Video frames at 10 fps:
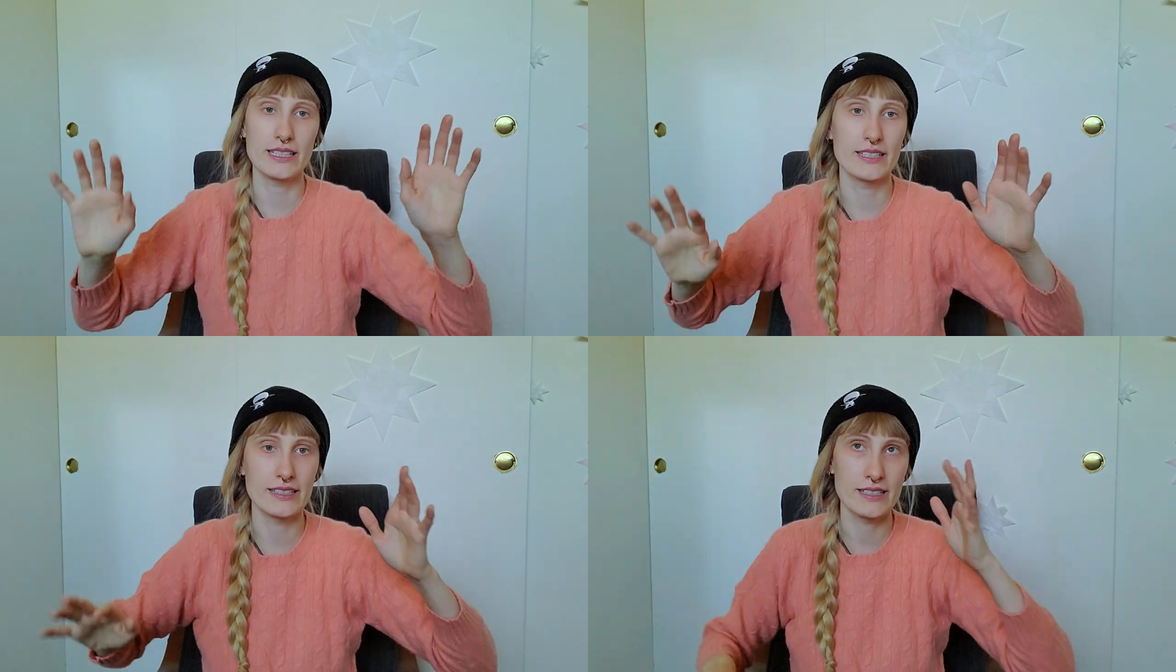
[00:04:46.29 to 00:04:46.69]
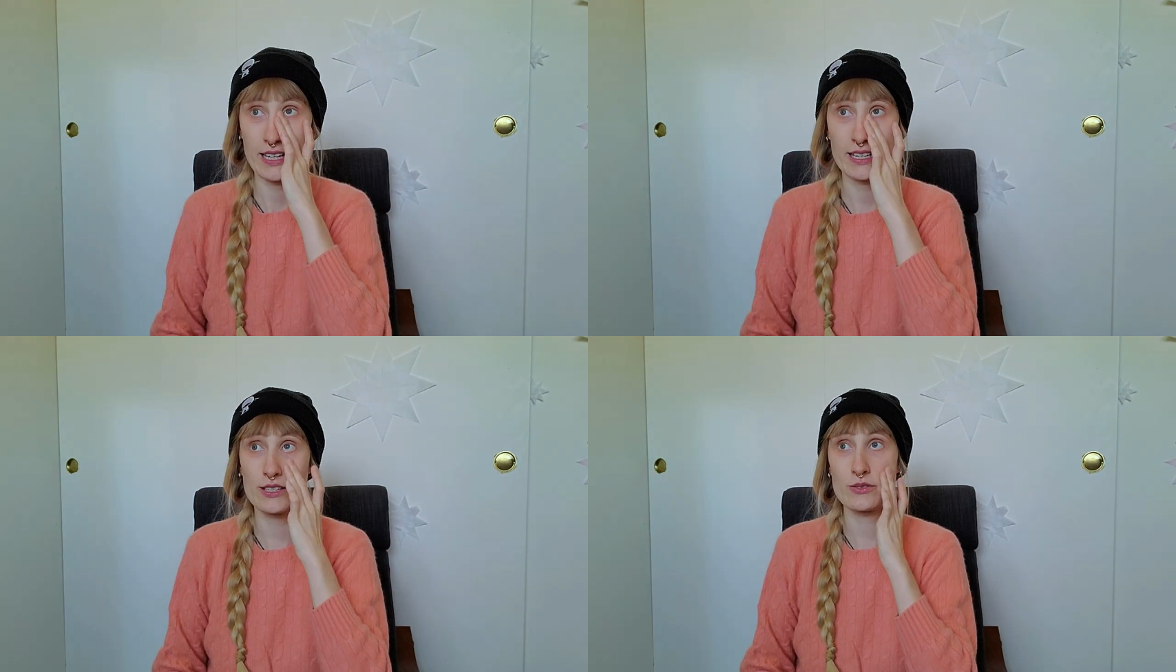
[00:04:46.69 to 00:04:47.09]
and
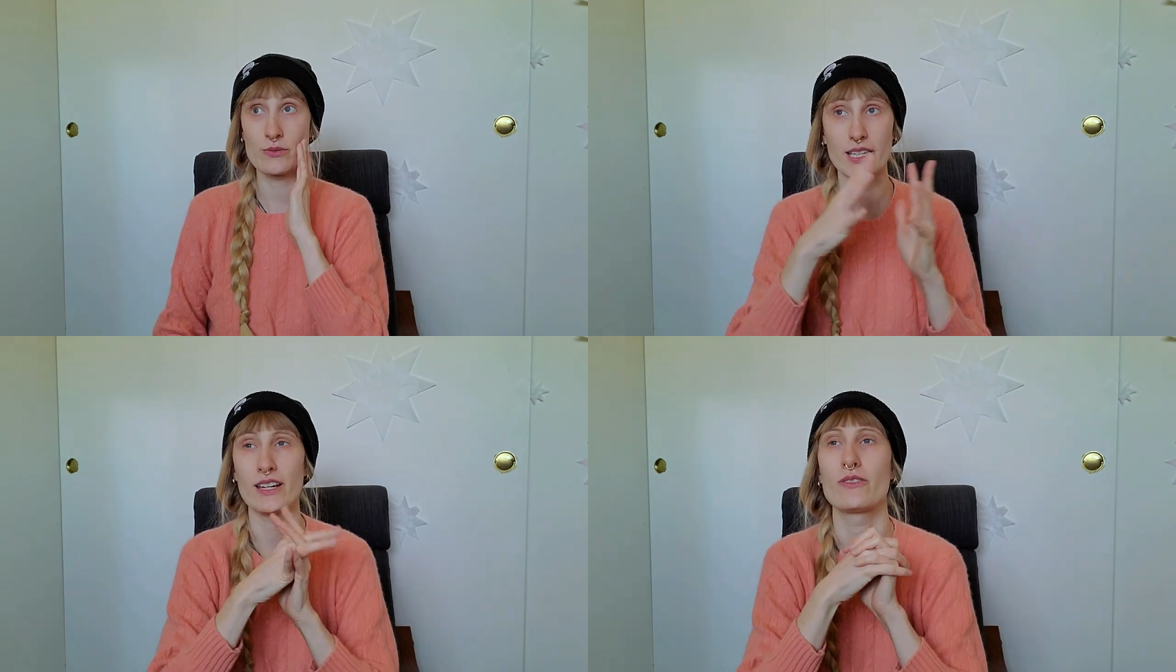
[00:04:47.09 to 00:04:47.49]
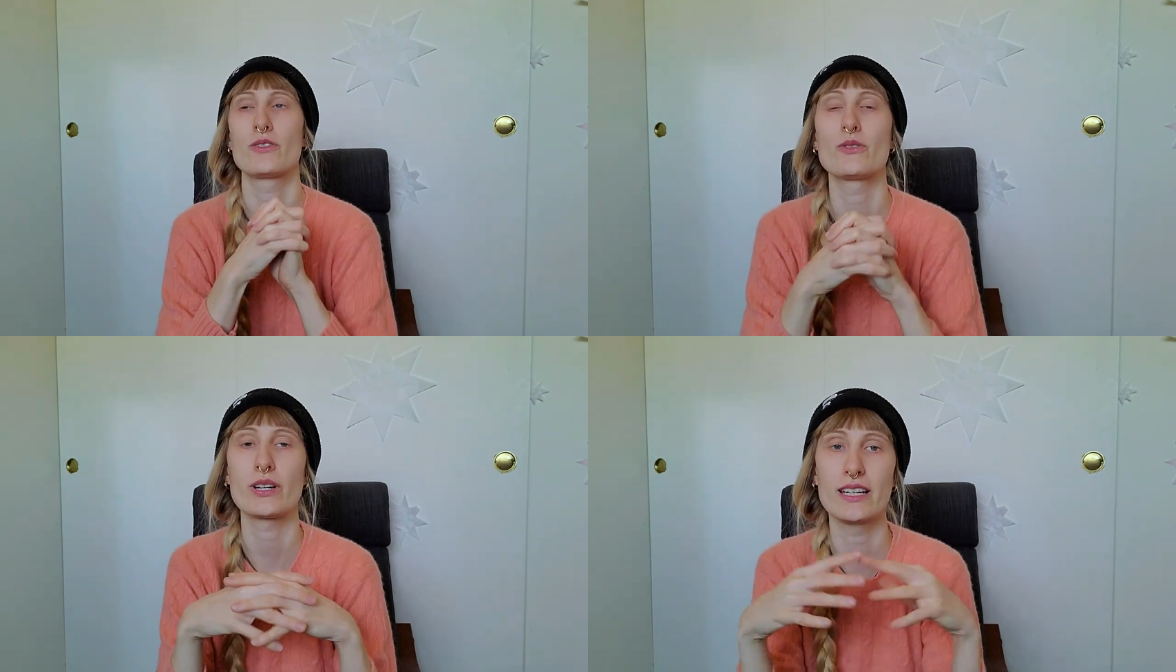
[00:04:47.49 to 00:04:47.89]
it is kind of
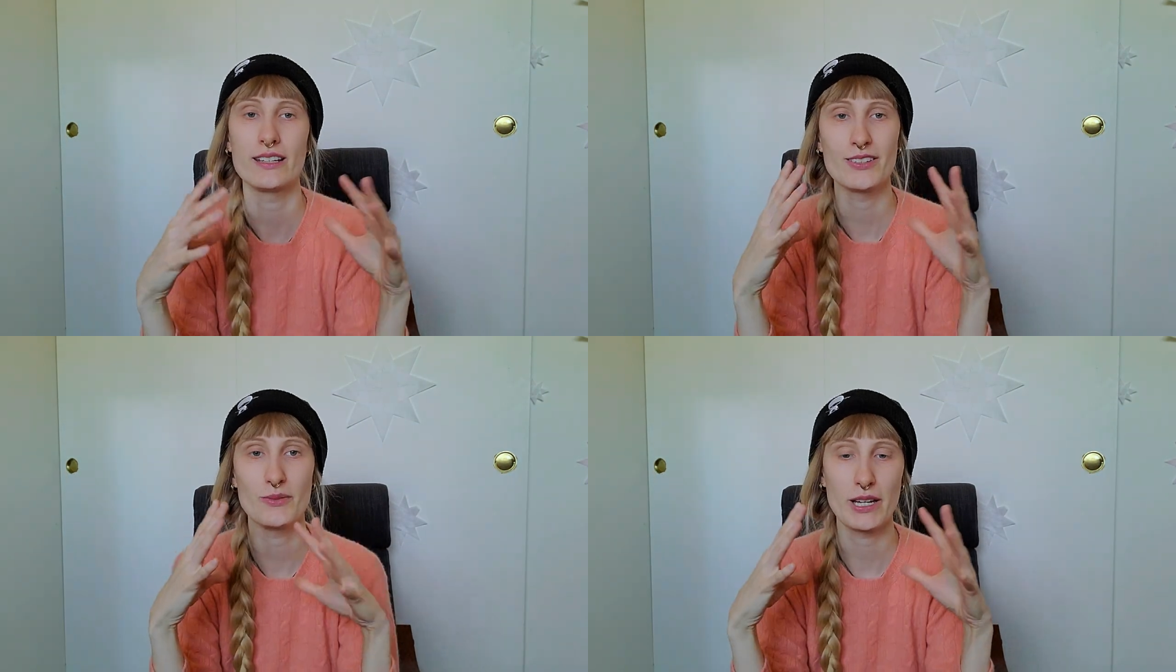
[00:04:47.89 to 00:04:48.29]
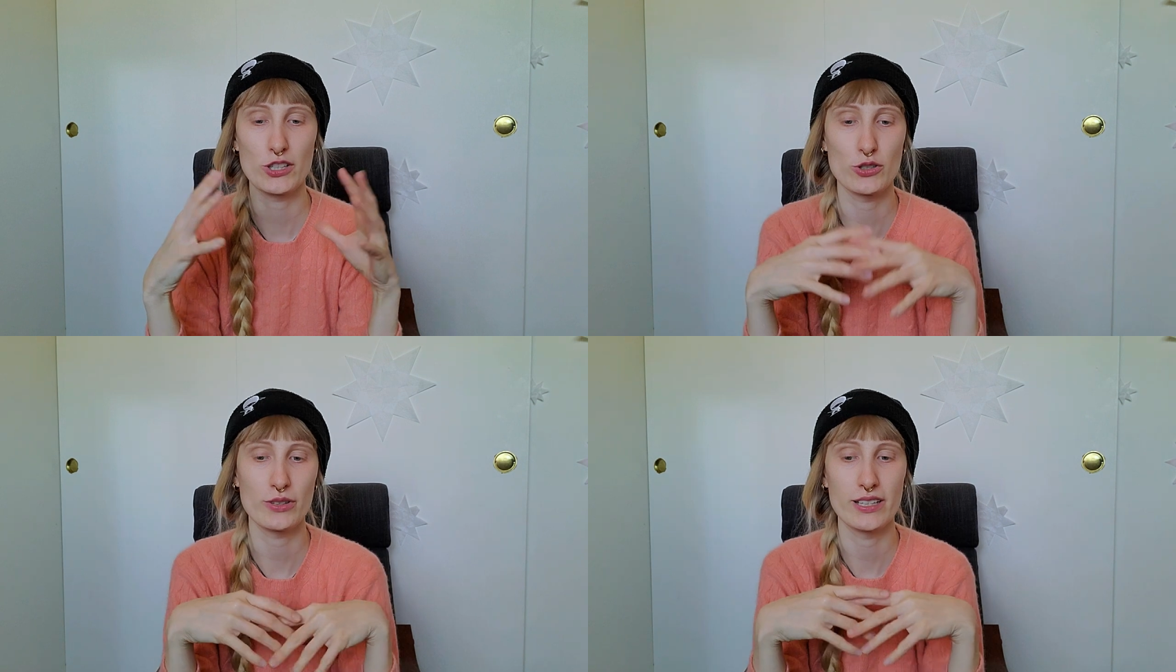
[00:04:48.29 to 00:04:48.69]
tricky to make
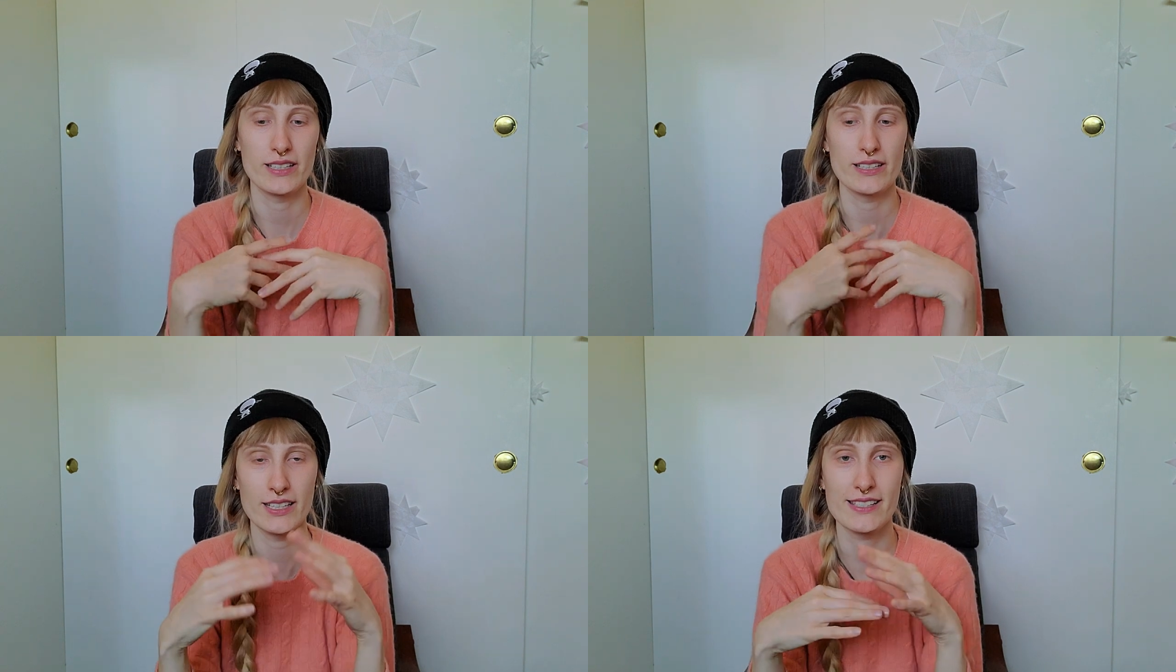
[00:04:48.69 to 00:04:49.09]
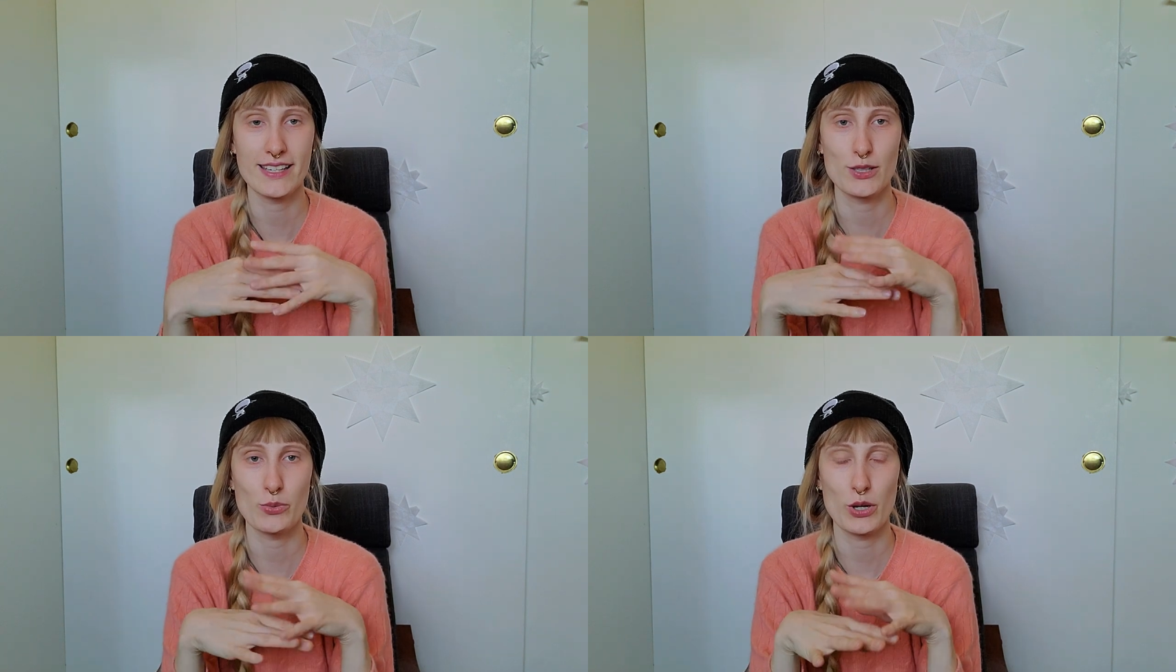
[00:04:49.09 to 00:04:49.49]
sure that it
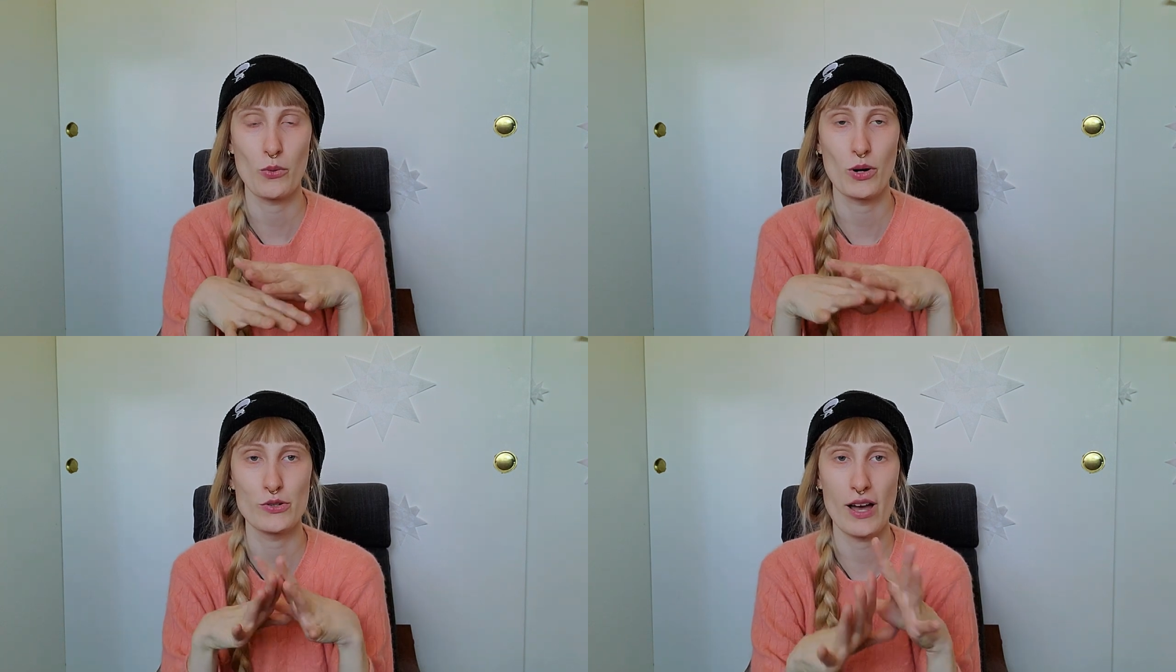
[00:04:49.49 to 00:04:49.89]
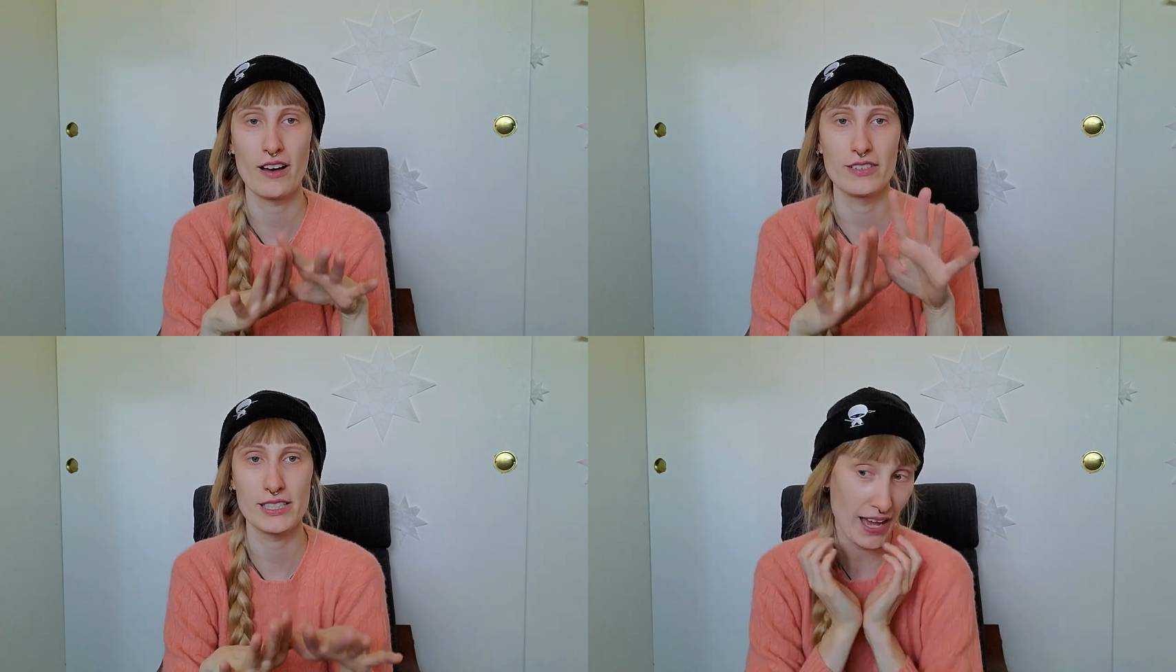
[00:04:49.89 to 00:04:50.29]
stays where you want to have it.